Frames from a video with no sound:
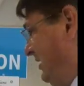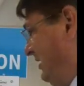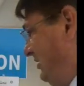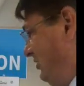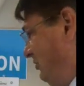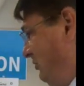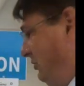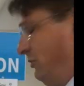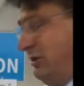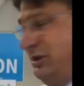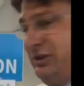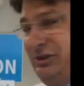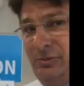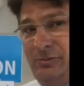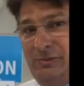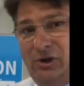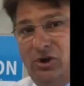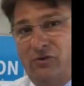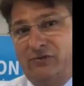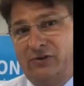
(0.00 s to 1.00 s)
you know, we were a little
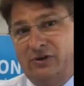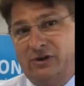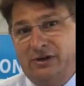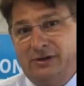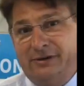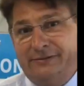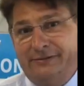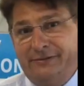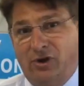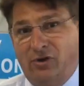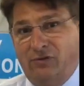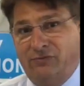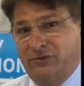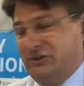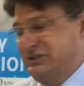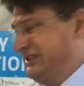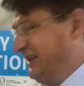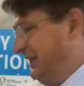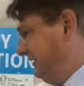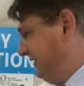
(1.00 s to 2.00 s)
bit
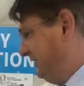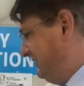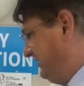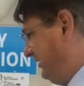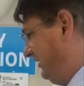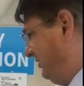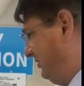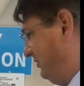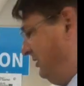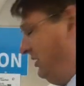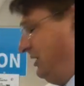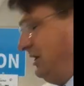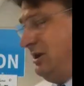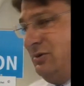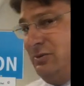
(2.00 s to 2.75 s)
overzealous here.